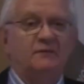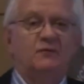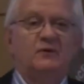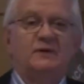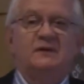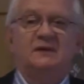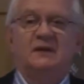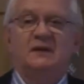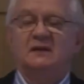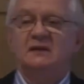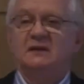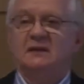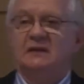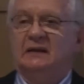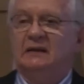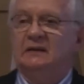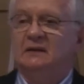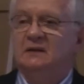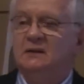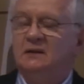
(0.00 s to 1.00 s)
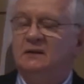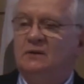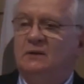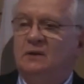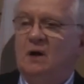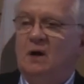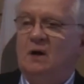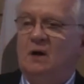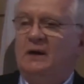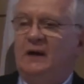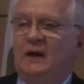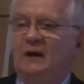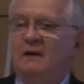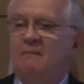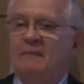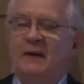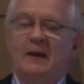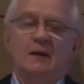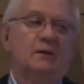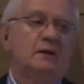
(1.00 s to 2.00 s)
of resistance to talking
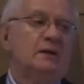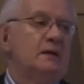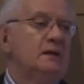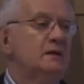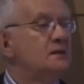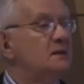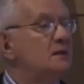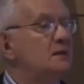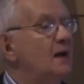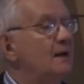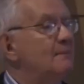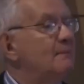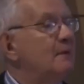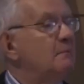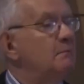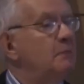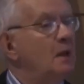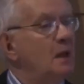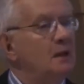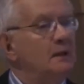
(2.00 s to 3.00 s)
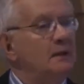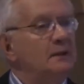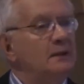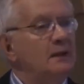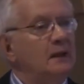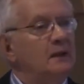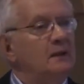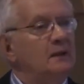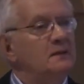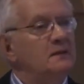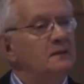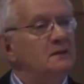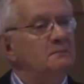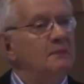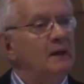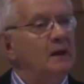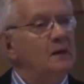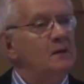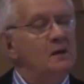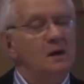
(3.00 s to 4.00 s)
about Islam and politics
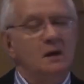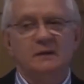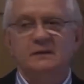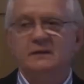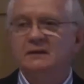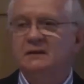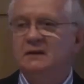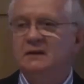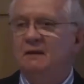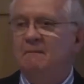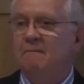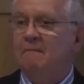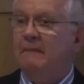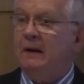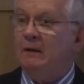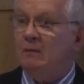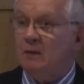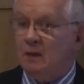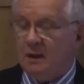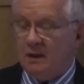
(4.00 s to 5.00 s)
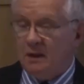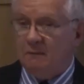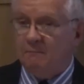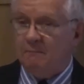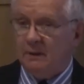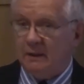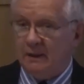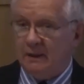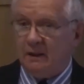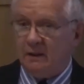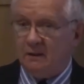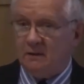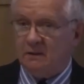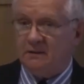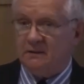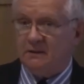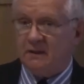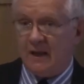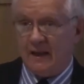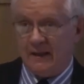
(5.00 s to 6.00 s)
because American political
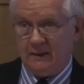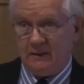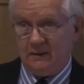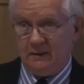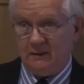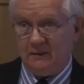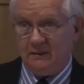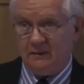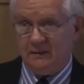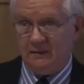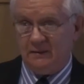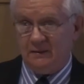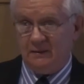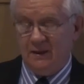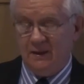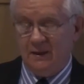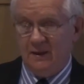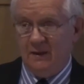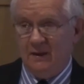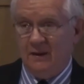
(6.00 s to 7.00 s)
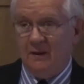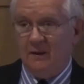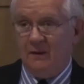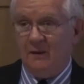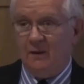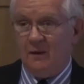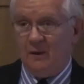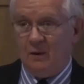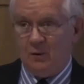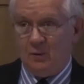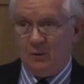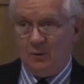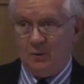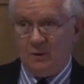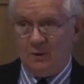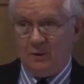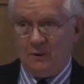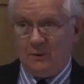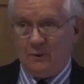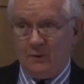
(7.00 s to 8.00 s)
scientists
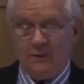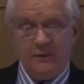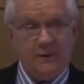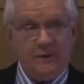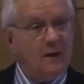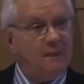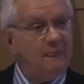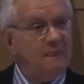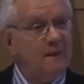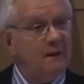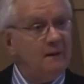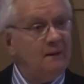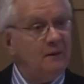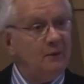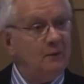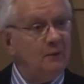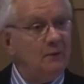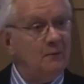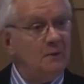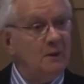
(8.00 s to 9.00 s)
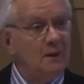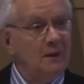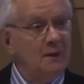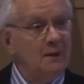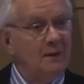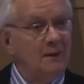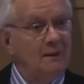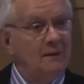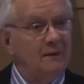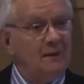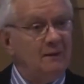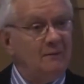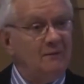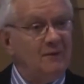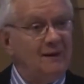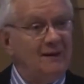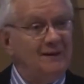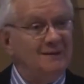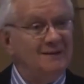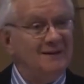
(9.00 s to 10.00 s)
know, or thought they knew, that
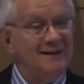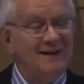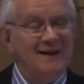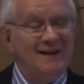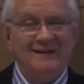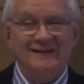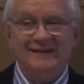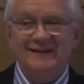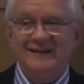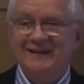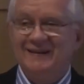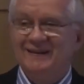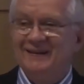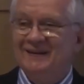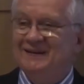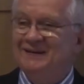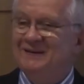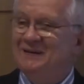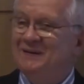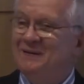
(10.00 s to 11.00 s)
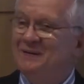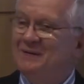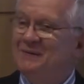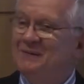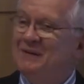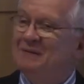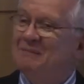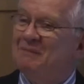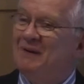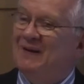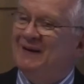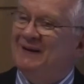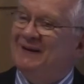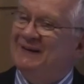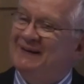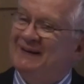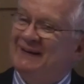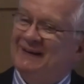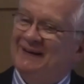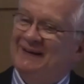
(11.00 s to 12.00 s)
religion has nothing to do with
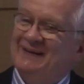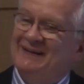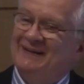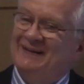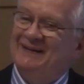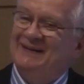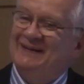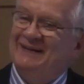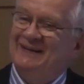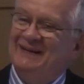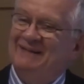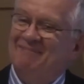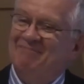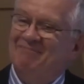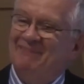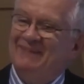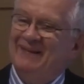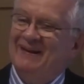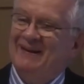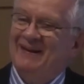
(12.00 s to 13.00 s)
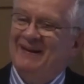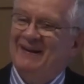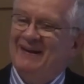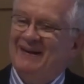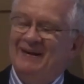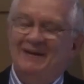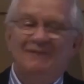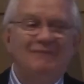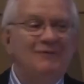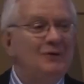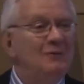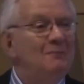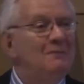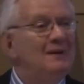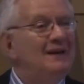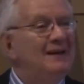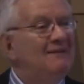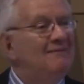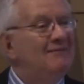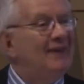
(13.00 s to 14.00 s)
politics. And if you
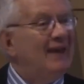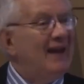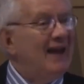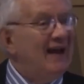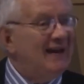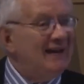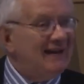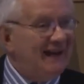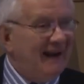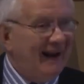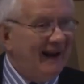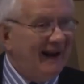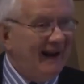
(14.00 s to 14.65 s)
believe that,